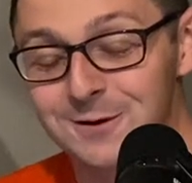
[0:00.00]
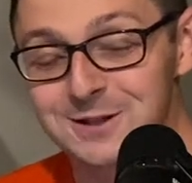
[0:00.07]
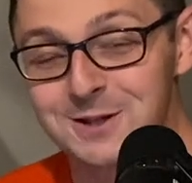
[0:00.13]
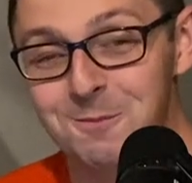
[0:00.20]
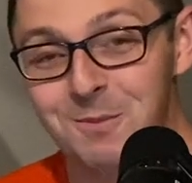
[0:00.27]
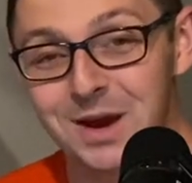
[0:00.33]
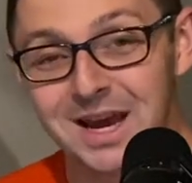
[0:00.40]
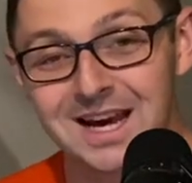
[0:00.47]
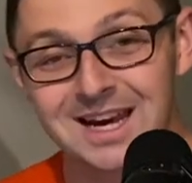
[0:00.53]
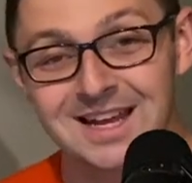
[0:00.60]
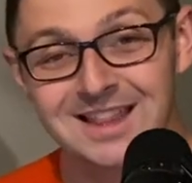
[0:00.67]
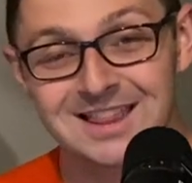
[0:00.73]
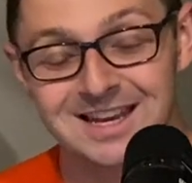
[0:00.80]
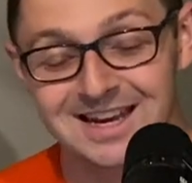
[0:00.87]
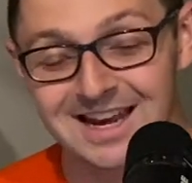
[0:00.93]
to pick
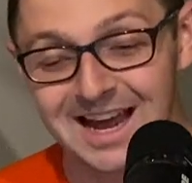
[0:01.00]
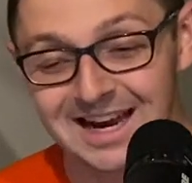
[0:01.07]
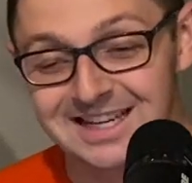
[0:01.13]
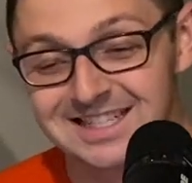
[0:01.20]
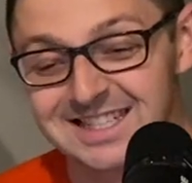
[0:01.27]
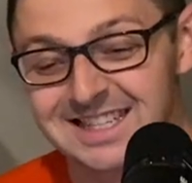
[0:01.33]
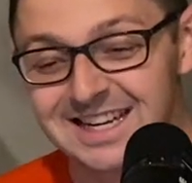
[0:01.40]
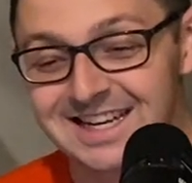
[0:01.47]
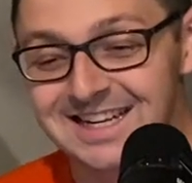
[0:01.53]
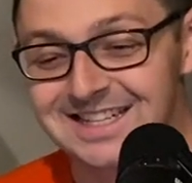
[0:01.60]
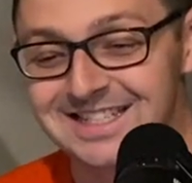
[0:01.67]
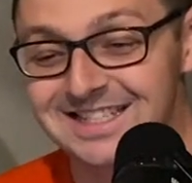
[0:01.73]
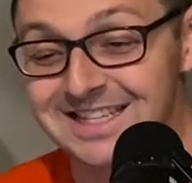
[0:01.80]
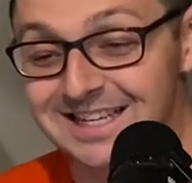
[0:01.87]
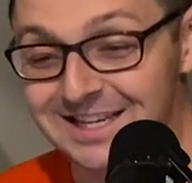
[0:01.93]
the next
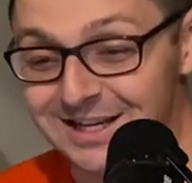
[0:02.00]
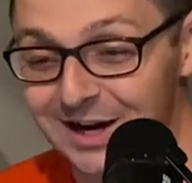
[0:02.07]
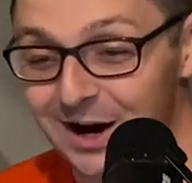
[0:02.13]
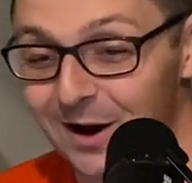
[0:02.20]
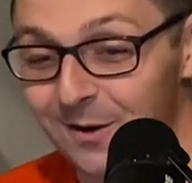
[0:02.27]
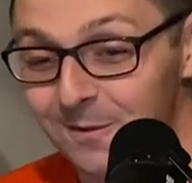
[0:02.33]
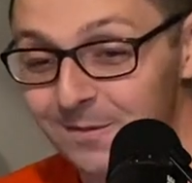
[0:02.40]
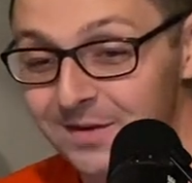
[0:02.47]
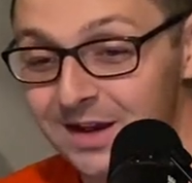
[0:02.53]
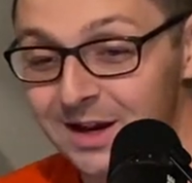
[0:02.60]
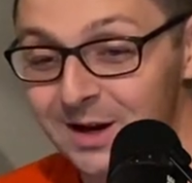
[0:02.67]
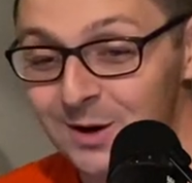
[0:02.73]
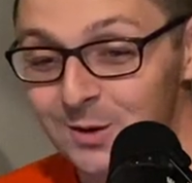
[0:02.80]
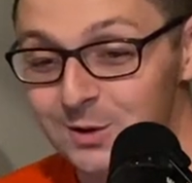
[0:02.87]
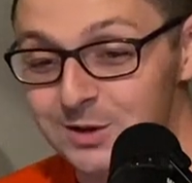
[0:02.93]
CEO,
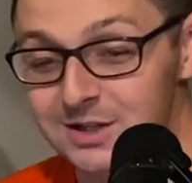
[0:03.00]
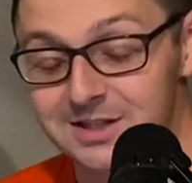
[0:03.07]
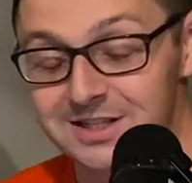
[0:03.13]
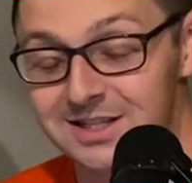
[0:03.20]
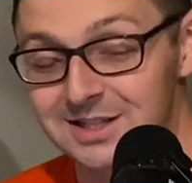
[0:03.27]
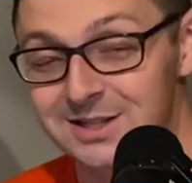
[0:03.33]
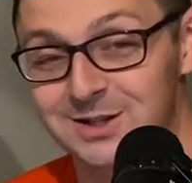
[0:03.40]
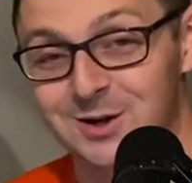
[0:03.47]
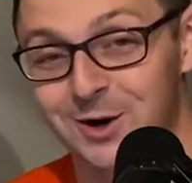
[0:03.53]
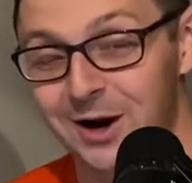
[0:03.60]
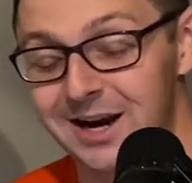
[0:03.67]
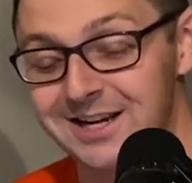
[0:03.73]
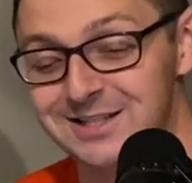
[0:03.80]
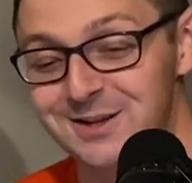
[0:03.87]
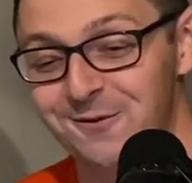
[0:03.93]
which is just
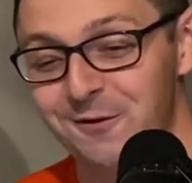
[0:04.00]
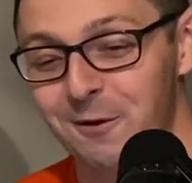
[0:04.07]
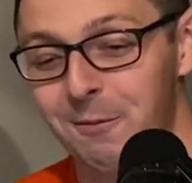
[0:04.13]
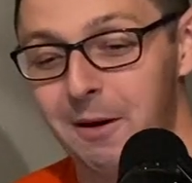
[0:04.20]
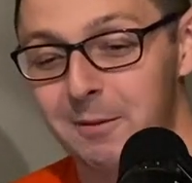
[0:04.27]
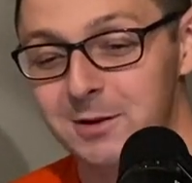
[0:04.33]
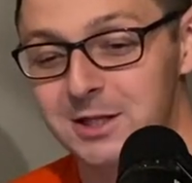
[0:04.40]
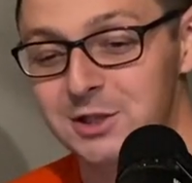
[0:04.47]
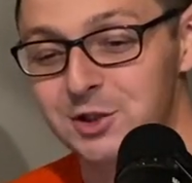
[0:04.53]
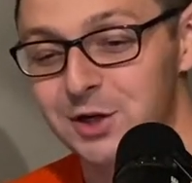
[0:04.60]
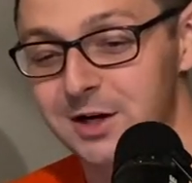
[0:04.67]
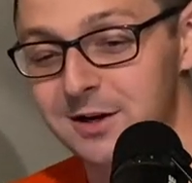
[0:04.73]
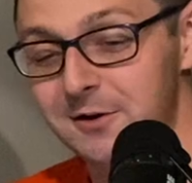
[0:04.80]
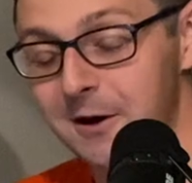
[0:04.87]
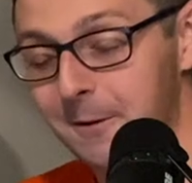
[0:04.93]
crazy for a publicly
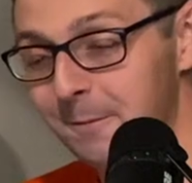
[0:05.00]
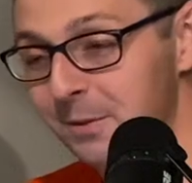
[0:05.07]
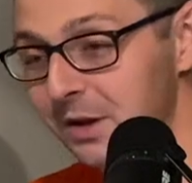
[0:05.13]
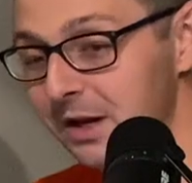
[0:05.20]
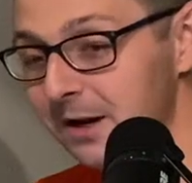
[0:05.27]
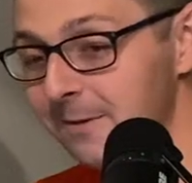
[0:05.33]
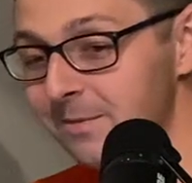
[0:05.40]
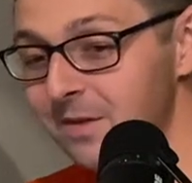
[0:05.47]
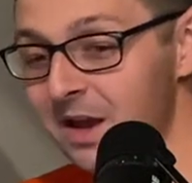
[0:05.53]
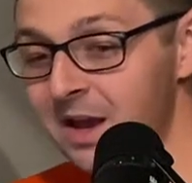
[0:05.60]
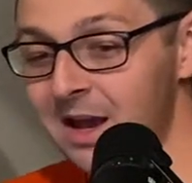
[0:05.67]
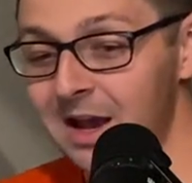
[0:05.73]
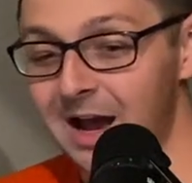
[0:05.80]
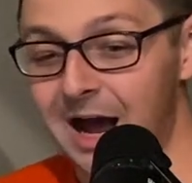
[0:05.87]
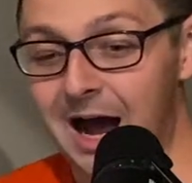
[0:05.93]
traded company.
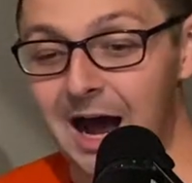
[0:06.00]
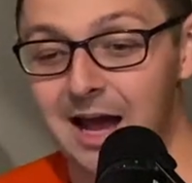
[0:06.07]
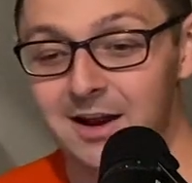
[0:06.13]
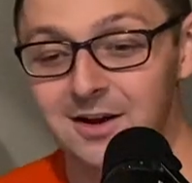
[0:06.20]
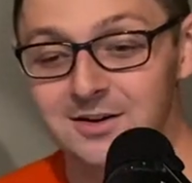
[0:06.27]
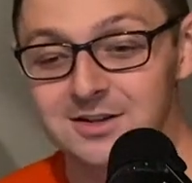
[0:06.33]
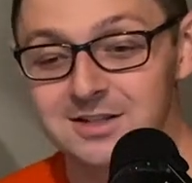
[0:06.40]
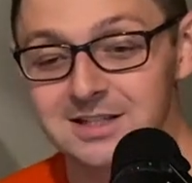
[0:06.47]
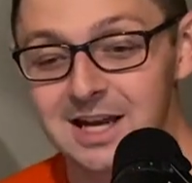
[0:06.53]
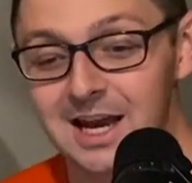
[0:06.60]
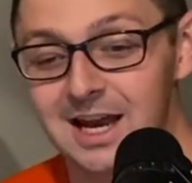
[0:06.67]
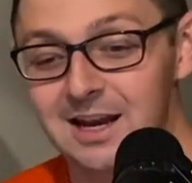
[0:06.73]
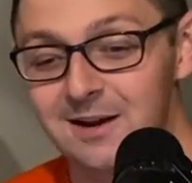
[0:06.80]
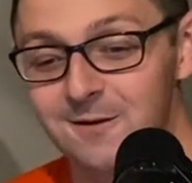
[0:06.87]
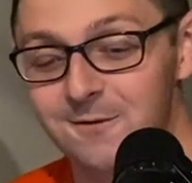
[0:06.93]
I'd
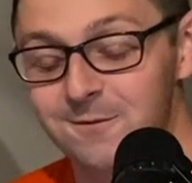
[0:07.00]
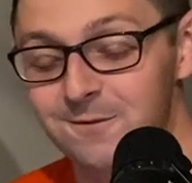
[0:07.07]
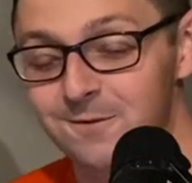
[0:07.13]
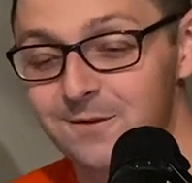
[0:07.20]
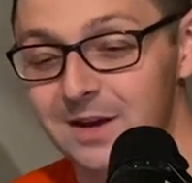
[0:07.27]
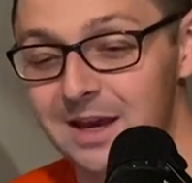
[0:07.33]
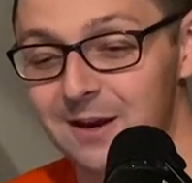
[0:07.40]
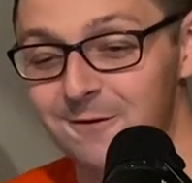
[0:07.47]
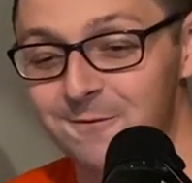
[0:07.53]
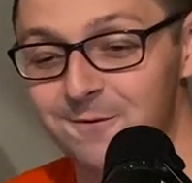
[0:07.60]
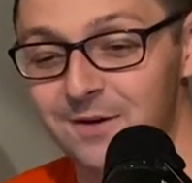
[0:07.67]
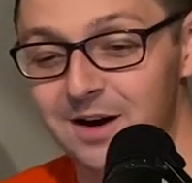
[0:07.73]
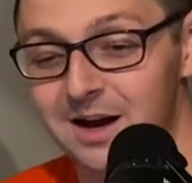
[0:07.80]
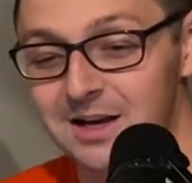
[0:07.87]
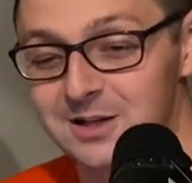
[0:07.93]
understand if
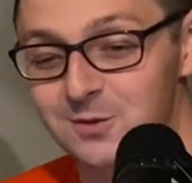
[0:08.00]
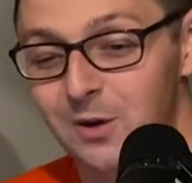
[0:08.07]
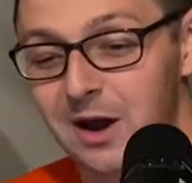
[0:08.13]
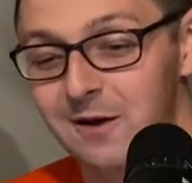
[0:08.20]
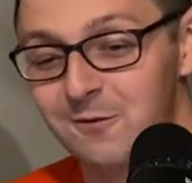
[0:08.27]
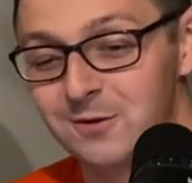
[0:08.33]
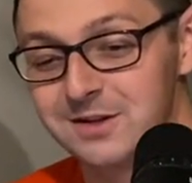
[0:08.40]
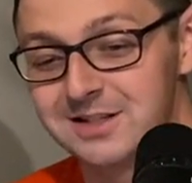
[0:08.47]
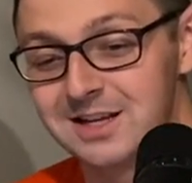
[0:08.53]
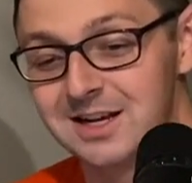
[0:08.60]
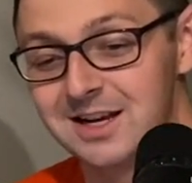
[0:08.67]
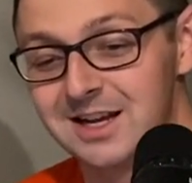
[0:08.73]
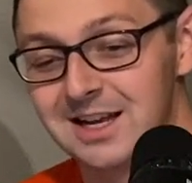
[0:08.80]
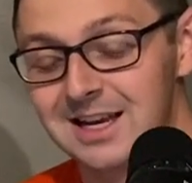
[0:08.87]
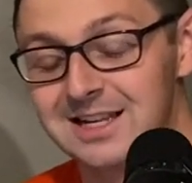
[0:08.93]
his wife was
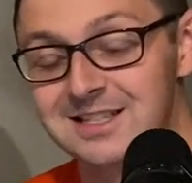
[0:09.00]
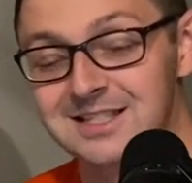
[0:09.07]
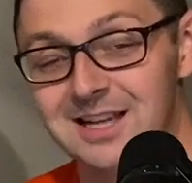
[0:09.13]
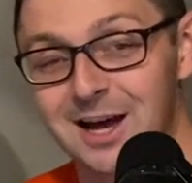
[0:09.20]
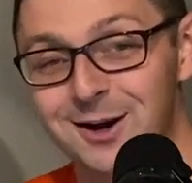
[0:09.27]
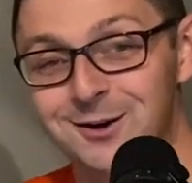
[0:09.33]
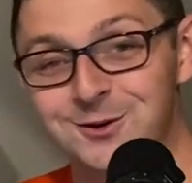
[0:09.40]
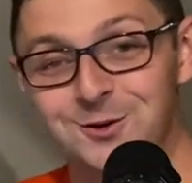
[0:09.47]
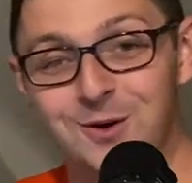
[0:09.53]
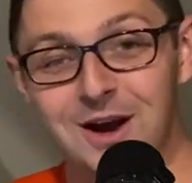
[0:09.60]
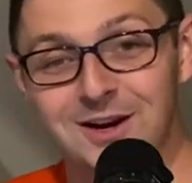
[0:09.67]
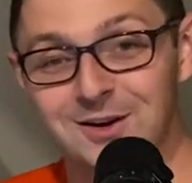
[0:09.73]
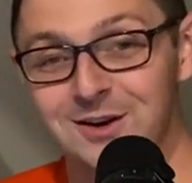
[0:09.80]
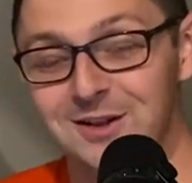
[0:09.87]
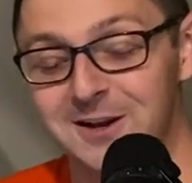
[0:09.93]
an insider
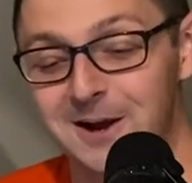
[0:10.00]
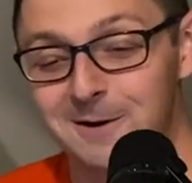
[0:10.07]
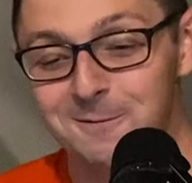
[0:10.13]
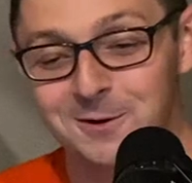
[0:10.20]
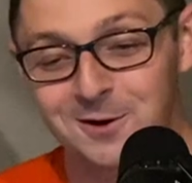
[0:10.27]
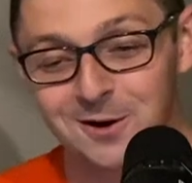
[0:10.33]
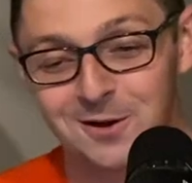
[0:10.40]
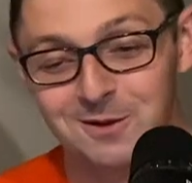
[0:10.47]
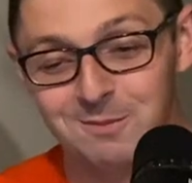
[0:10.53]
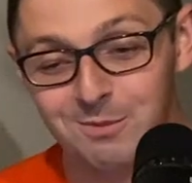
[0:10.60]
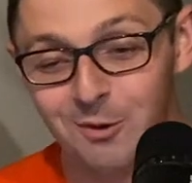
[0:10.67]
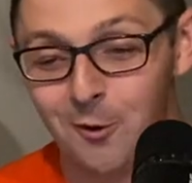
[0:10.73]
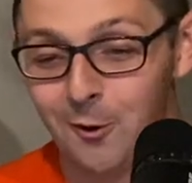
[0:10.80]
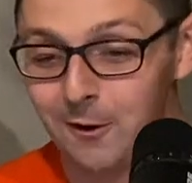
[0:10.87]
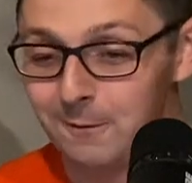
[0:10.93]
director at the company or on the
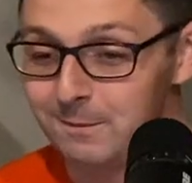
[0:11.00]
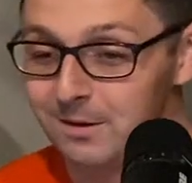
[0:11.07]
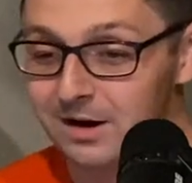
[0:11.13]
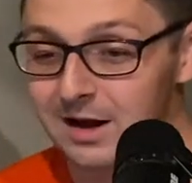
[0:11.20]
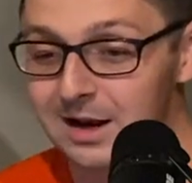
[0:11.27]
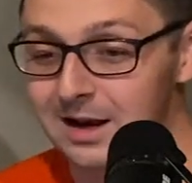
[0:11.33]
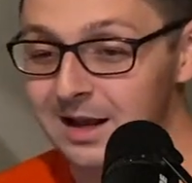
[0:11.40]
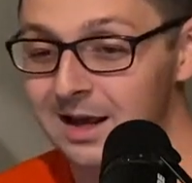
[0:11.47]
board, but